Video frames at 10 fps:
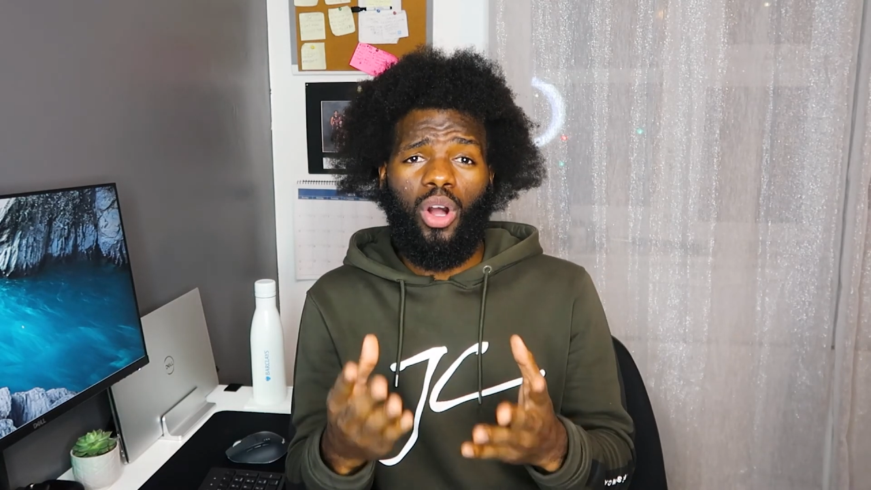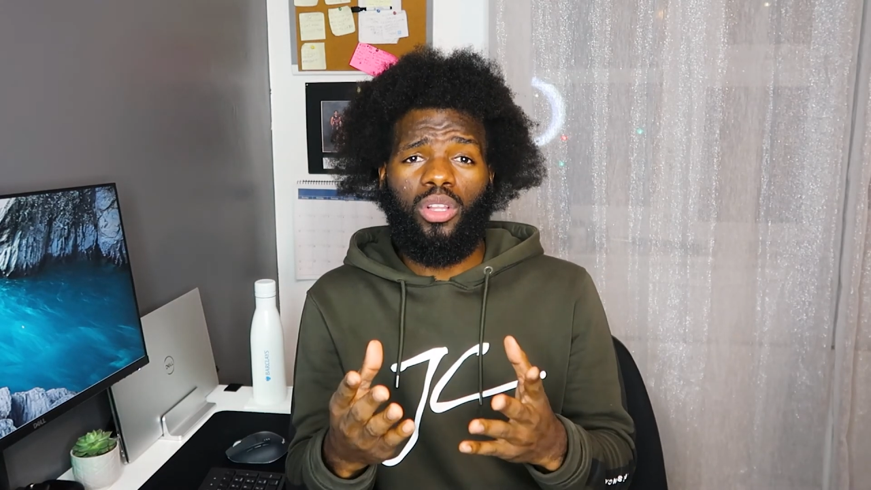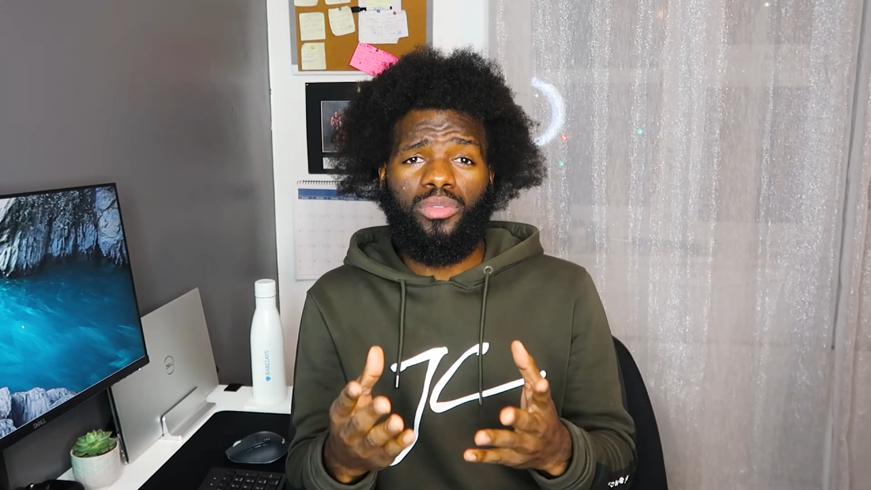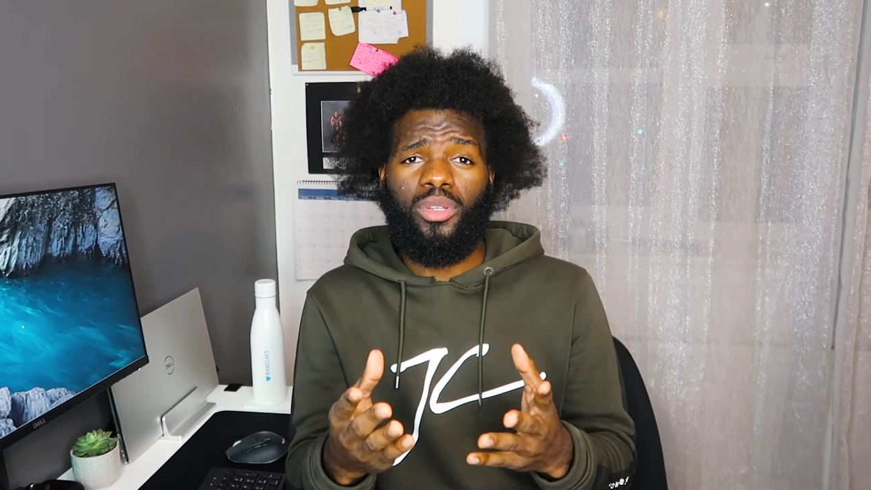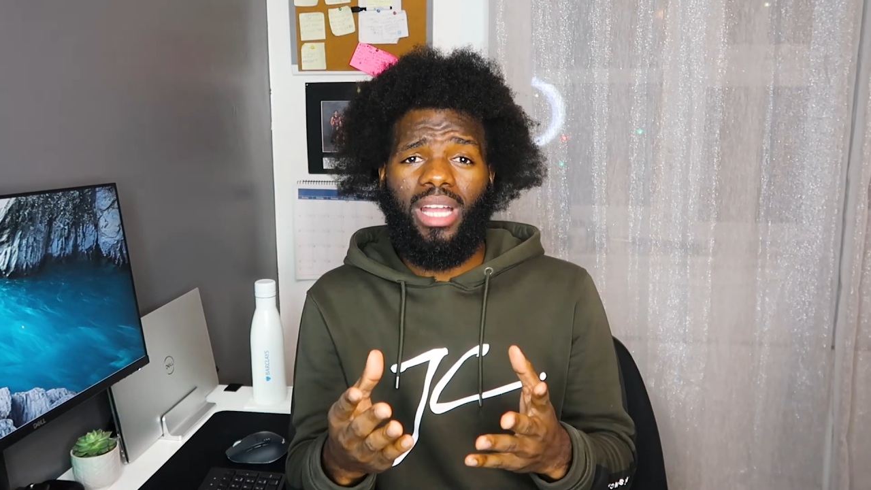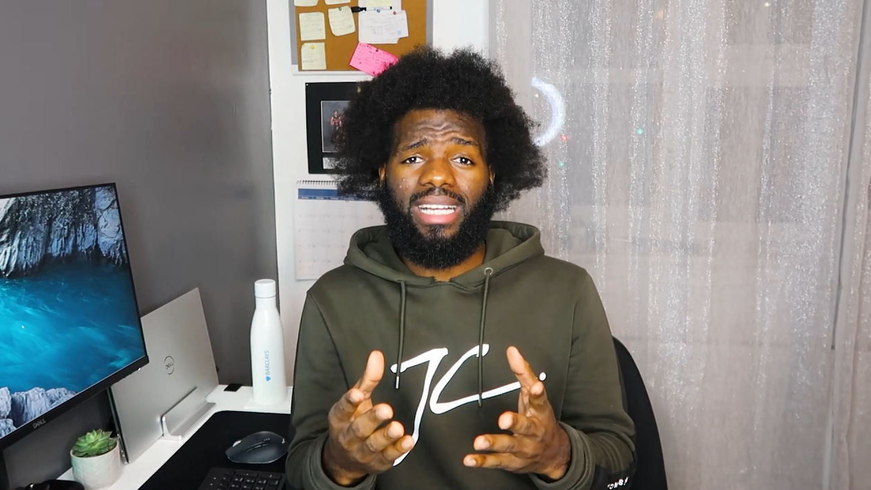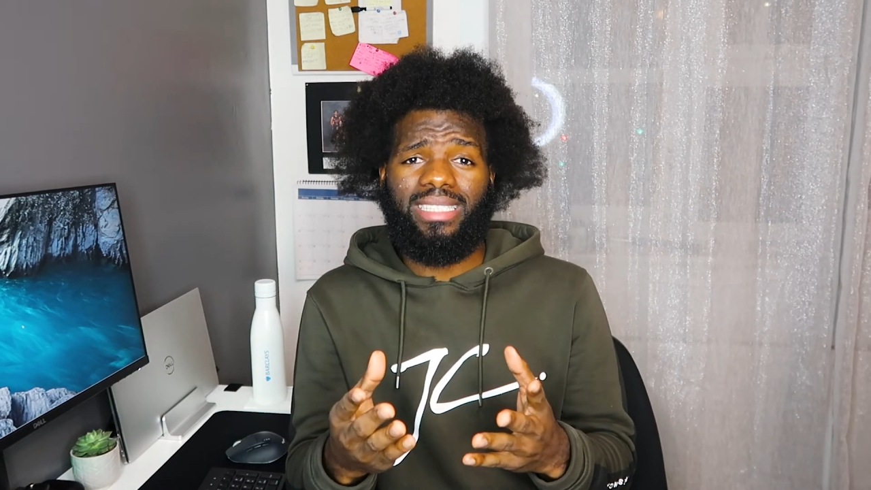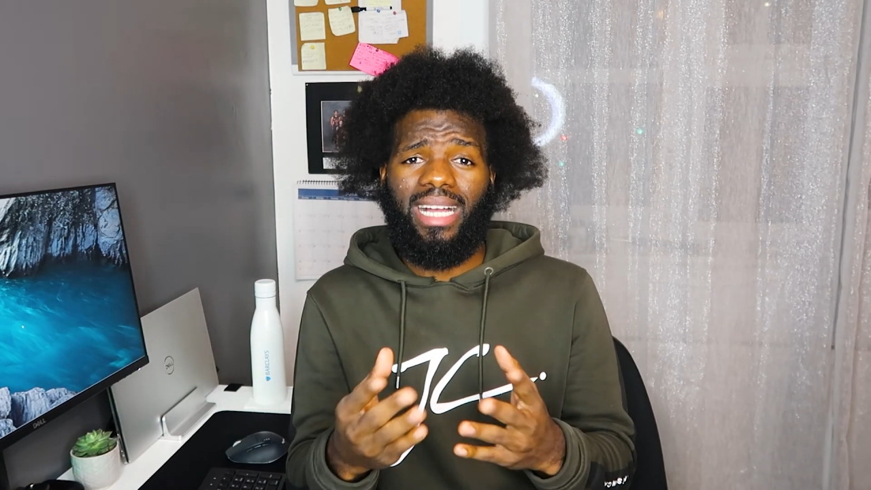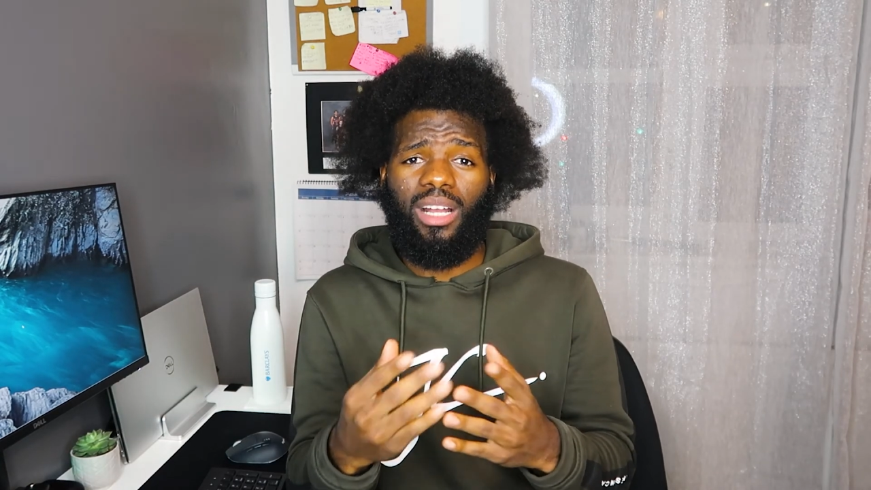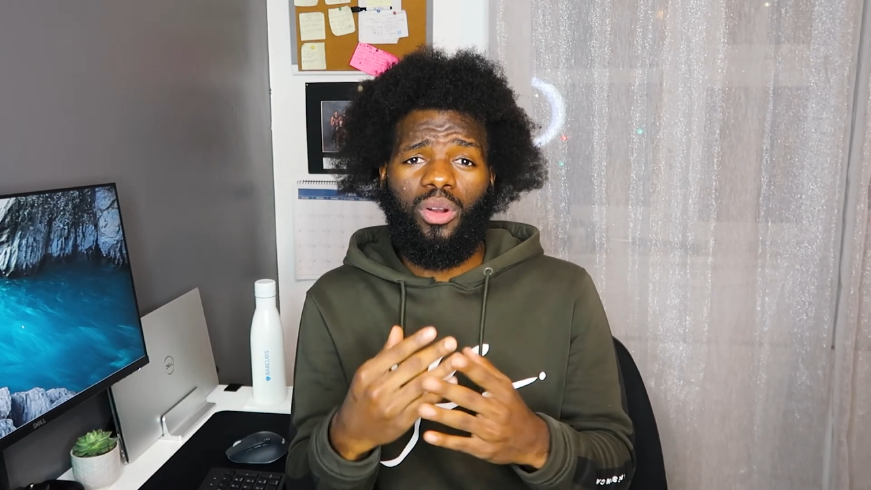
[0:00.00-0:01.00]
all of you guys
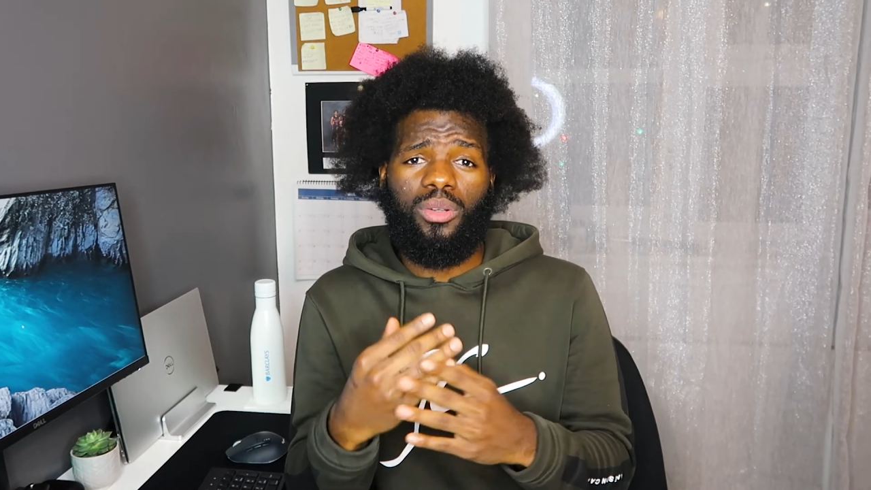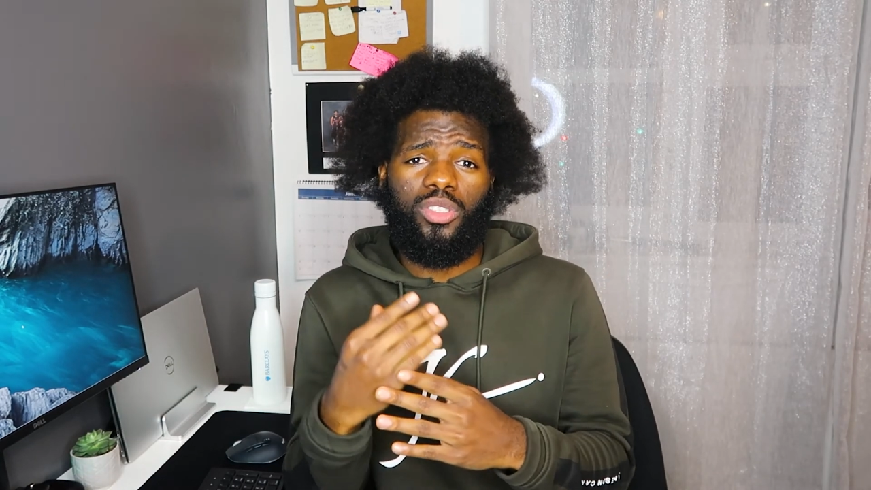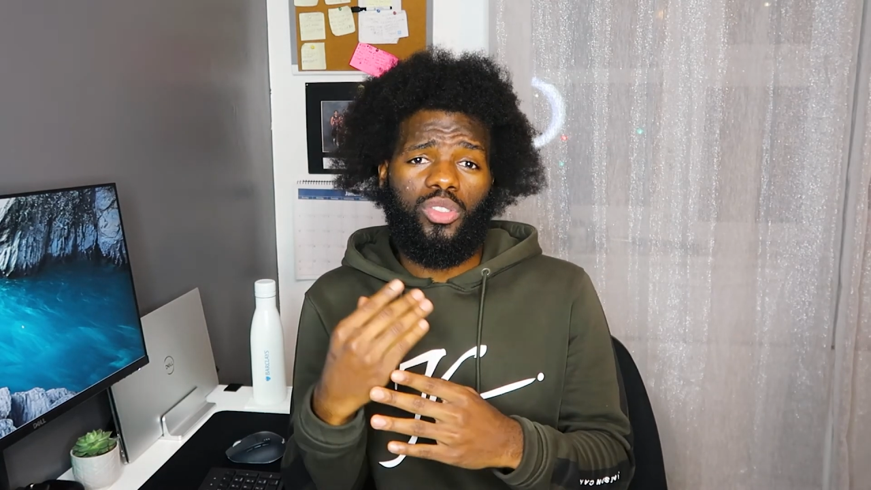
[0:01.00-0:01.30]
that are going